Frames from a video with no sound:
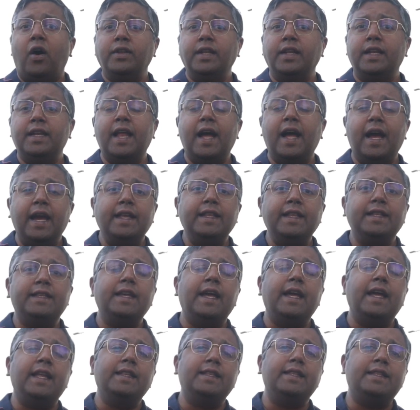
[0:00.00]
on the
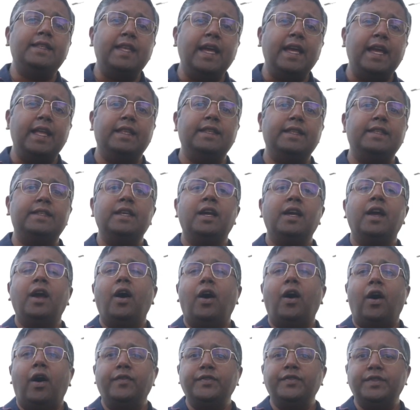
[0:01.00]
9th and 10th
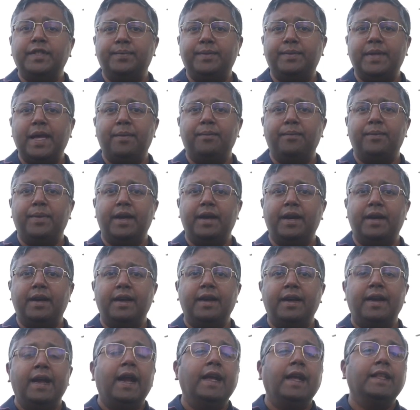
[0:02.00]
of September.
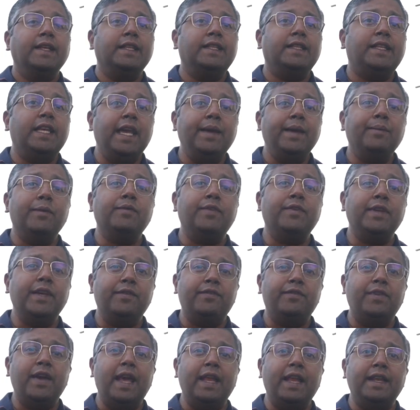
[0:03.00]
The theme of the
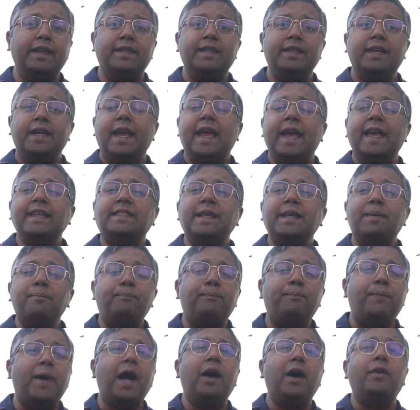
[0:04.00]
event is
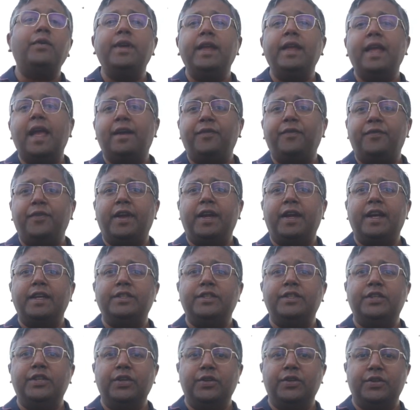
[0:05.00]
empowering
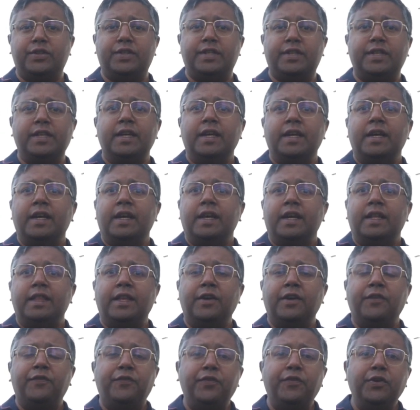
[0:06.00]
Africa's
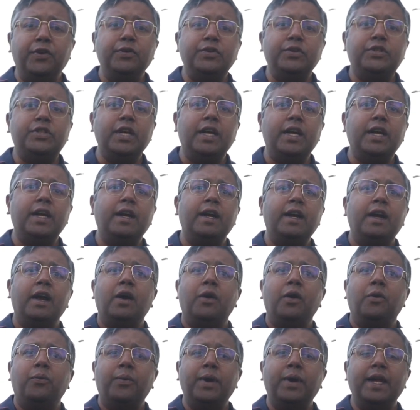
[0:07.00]
youth, the future
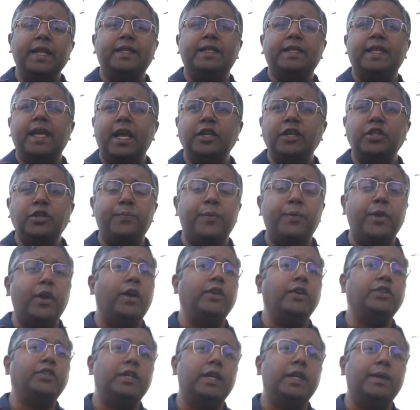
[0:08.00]
with
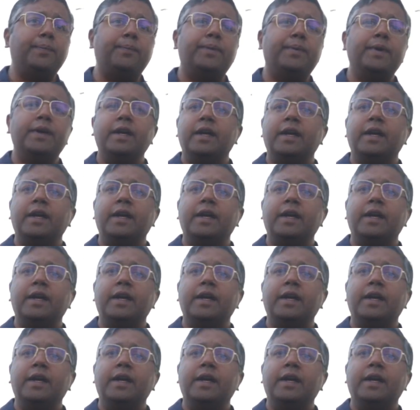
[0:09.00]
entrepreneurship,